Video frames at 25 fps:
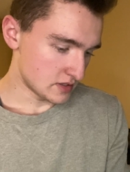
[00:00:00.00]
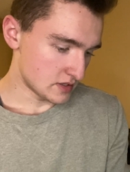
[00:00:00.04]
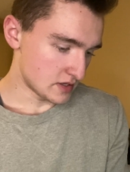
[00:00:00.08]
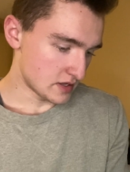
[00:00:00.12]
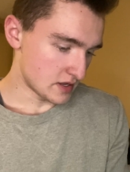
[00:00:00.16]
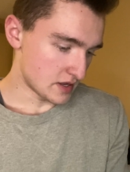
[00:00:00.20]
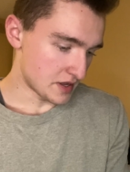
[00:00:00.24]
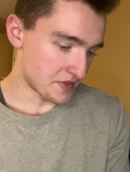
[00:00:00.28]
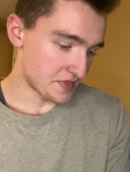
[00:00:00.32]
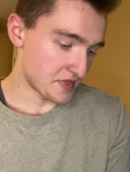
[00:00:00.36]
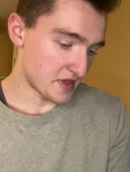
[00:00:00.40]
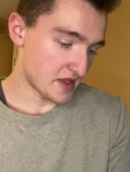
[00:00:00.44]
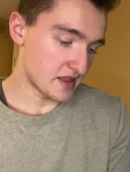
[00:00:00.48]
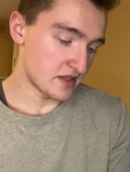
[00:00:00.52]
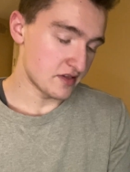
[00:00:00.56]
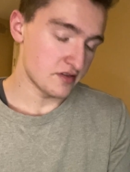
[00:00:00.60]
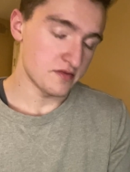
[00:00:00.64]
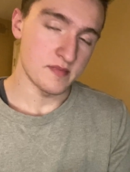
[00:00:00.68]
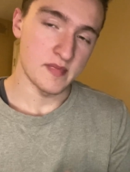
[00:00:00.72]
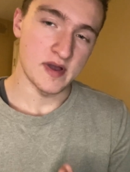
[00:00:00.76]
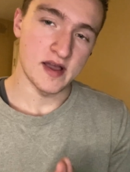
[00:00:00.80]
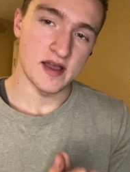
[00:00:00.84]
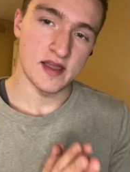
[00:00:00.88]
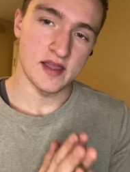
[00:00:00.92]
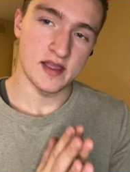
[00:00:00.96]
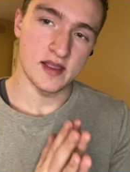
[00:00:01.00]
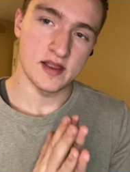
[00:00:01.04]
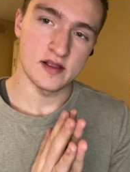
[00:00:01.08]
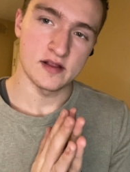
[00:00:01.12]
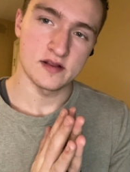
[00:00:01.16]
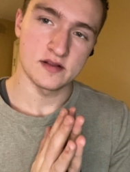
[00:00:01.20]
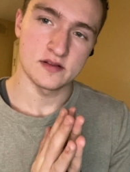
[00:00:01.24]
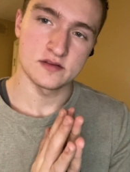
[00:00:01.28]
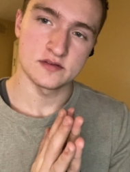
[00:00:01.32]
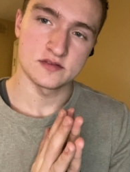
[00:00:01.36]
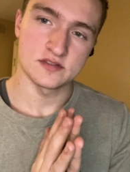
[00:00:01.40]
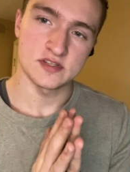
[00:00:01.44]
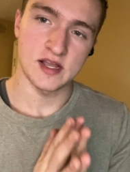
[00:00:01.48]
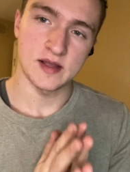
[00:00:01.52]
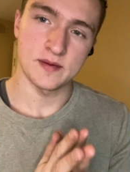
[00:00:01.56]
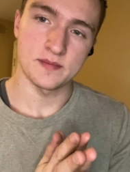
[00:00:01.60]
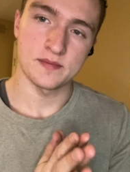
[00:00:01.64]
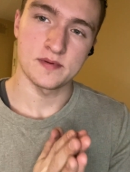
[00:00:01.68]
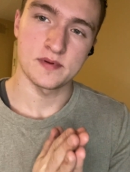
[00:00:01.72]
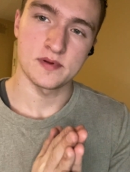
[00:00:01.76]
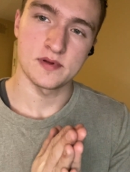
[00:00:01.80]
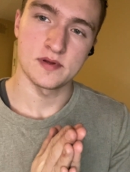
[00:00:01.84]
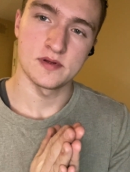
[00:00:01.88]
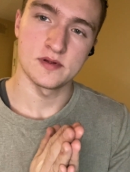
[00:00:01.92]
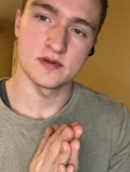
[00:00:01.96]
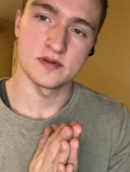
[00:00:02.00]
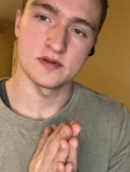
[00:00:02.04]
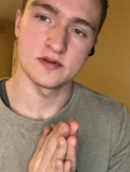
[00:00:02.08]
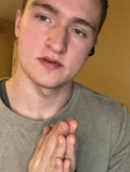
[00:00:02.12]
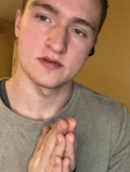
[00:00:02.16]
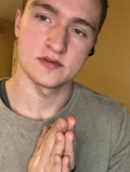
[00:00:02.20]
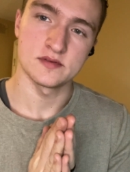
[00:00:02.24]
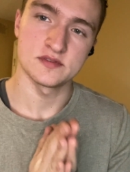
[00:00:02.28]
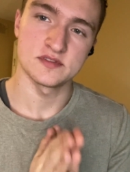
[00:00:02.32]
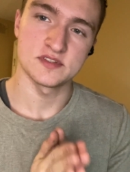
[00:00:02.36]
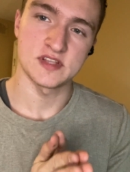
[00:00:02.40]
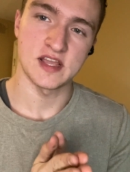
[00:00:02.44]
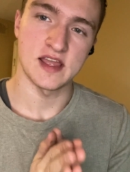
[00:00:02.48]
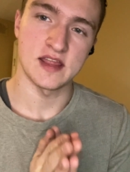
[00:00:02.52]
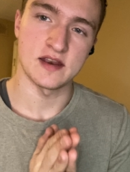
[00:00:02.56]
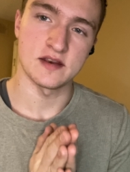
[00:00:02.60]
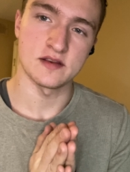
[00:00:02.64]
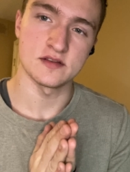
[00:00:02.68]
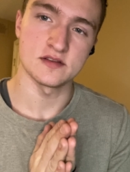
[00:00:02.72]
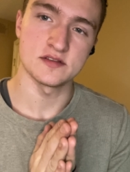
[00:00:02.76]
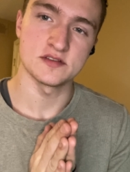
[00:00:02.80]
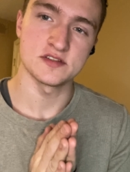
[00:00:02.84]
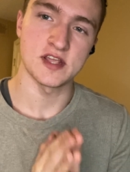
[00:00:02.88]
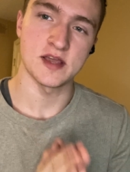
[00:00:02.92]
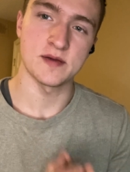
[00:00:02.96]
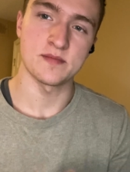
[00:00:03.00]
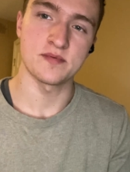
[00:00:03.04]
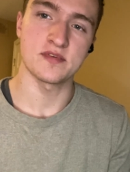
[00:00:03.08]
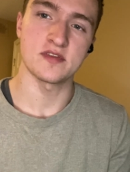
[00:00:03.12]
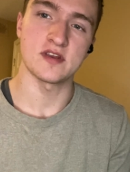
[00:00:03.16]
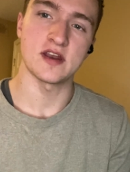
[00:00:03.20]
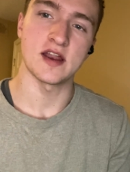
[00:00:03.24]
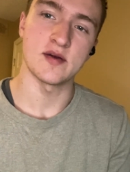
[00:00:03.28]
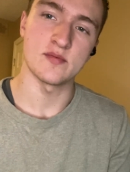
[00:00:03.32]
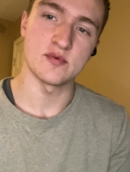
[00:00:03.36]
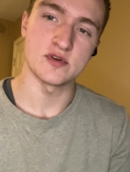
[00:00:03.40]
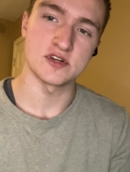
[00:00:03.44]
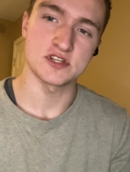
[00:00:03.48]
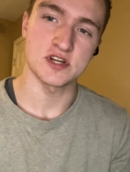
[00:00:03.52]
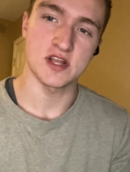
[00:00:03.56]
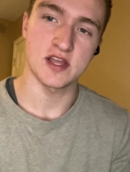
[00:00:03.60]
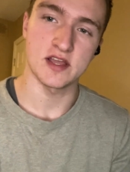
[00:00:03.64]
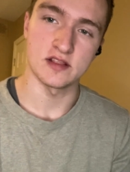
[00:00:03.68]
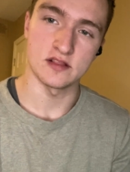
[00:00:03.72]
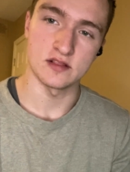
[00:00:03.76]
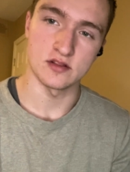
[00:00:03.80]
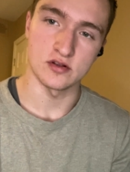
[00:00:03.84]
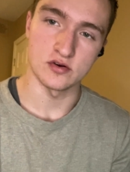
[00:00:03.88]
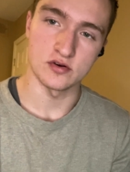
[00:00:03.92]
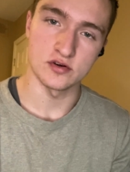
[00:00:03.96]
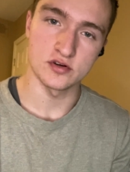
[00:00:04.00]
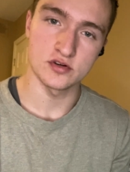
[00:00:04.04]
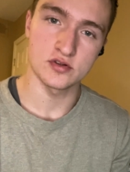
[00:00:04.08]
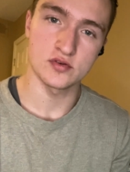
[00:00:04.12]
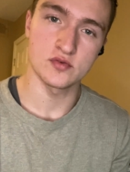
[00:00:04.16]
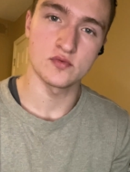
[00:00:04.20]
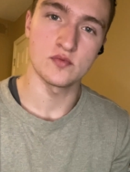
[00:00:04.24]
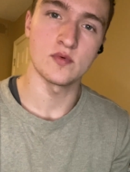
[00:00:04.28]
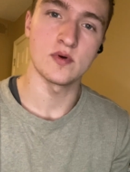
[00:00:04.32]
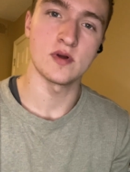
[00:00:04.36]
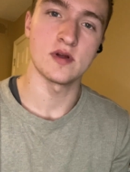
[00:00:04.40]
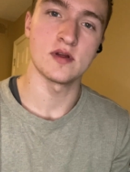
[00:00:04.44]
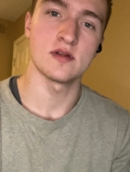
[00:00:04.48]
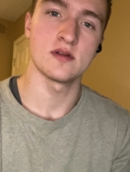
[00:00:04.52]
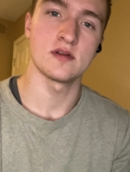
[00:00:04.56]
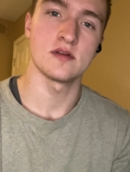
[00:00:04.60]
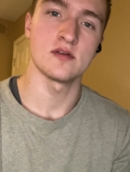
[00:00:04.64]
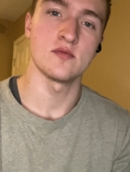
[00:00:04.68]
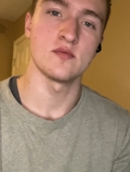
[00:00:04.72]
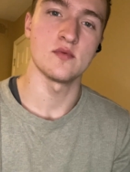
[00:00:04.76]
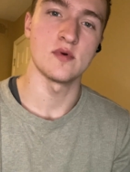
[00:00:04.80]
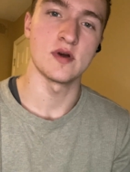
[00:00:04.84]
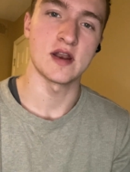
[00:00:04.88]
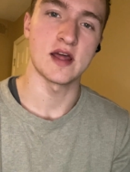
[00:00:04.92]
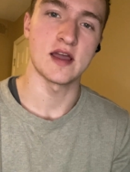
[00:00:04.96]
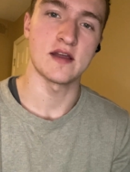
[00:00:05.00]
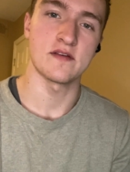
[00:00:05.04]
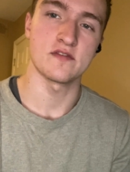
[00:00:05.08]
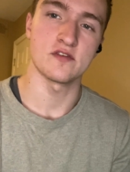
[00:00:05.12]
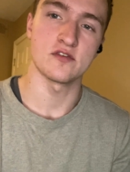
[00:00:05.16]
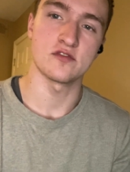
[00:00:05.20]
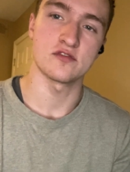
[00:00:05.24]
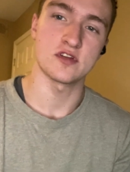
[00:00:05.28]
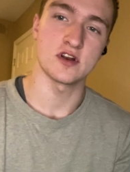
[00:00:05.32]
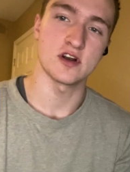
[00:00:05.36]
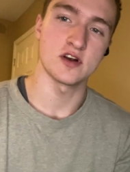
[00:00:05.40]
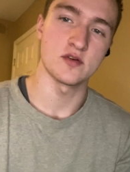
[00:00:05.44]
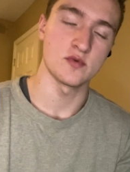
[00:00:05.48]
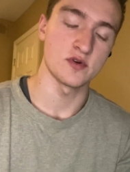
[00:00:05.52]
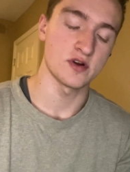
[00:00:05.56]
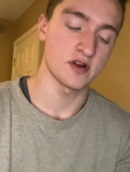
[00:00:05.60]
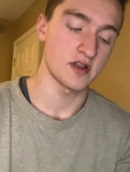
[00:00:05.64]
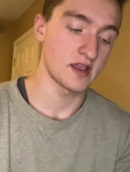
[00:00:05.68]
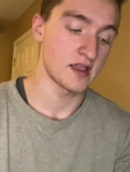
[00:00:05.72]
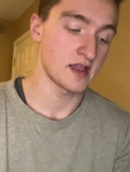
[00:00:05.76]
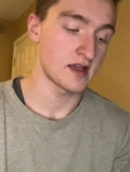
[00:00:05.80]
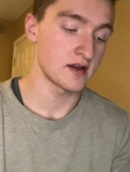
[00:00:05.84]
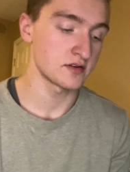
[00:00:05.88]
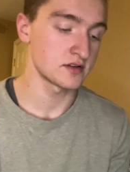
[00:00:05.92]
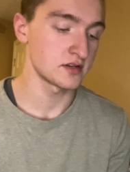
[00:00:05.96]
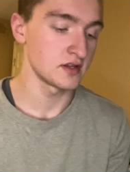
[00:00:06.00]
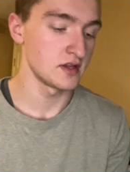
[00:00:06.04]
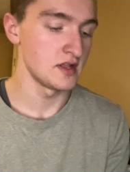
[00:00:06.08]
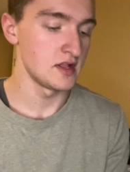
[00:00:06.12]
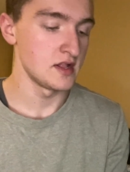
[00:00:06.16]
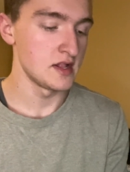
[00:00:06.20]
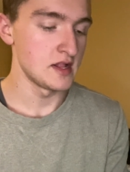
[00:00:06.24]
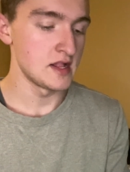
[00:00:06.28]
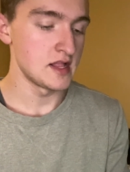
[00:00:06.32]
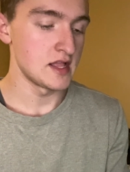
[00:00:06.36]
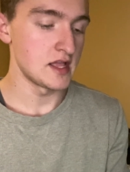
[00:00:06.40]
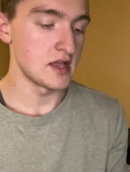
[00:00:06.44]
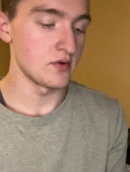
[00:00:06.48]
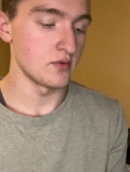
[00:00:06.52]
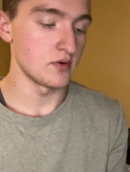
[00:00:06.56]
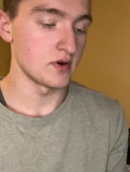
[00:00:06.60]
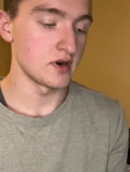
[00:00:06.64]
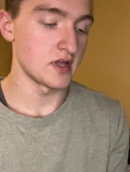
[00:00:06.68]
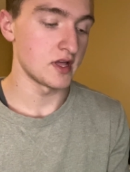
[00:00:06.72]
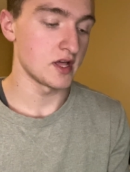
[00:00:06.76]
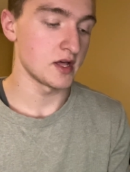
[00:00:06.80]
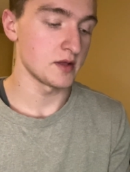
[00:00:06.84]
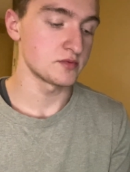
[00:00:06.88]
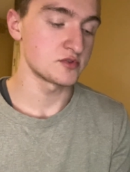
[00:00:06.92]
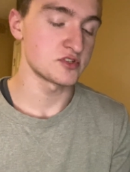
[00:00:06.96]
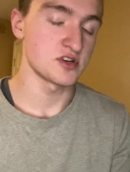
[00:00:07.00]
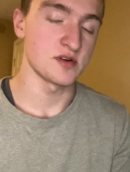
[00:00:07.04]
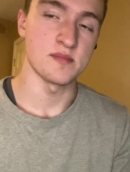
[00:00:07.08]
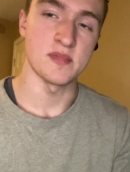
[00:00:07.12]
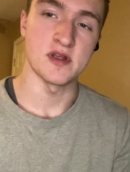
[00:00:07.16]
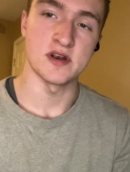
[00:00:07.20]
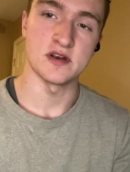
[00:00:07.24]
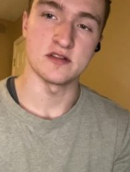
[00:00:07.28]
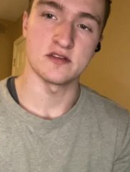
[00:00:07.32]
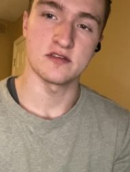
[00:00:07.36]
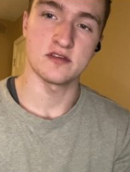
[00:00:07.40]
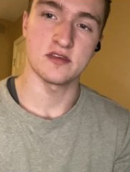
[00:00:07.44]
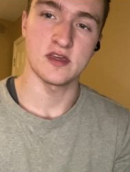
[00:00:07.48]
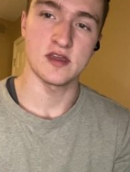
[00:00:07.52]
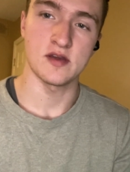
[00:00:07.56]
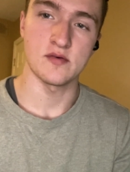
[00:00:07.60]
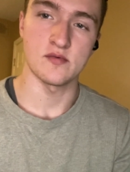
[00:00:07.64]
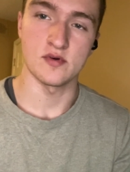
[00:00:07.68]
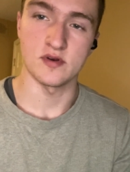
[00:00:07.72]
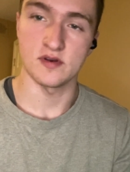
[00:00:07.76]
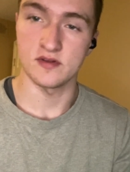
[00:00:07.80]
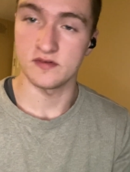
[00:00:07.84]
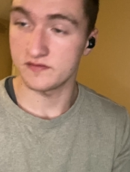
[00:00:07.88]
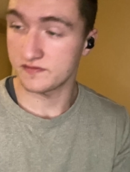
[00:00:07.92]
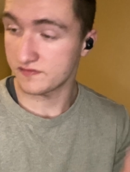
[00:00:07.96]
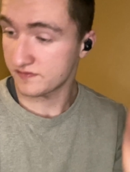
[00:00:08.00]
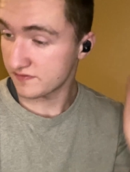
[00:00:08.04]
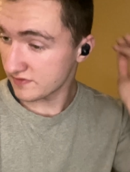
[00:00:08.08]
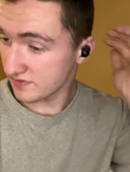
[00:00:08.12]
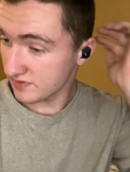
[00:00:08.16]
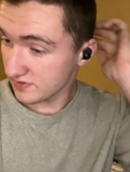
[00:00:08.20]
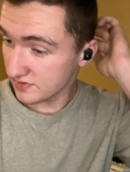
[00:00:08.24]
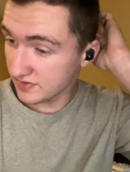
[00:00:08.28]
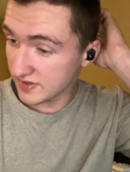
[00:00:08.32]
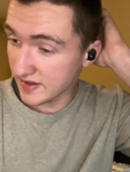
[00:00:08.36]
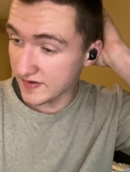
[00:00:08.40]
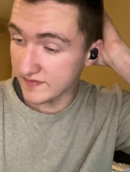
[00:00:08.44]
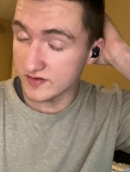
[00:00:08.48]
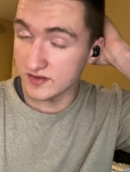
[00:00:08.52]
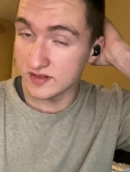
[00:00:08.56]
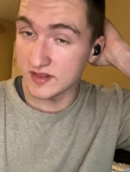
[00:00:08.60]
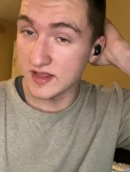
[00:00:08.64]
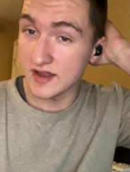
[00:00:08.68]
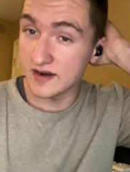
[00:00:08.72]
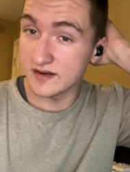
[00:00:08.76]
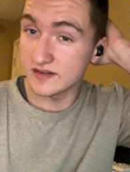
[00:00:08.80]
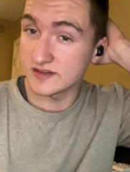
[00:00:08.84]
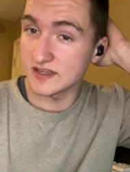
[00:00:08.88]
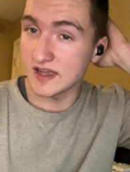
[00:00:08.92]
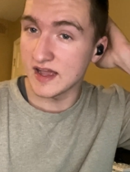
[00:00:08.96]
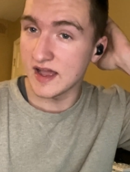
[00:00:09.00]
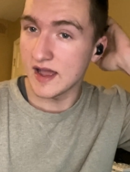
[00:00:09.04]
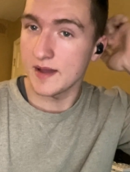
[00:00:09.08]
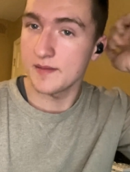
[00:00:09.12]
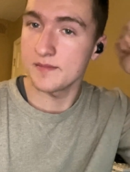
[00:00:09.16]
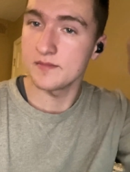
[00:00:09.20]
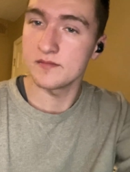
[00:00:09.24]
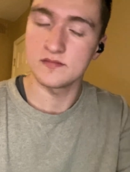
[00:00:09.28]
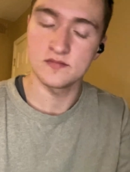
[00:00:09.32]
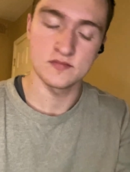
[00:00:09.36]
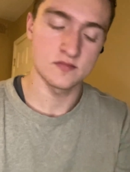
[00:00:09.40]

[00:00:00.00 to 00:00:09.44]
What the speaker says: And that is my top 10 tips that I wish I learned when I first started working out. It would have helped tremendously. It would have saved a lot of time.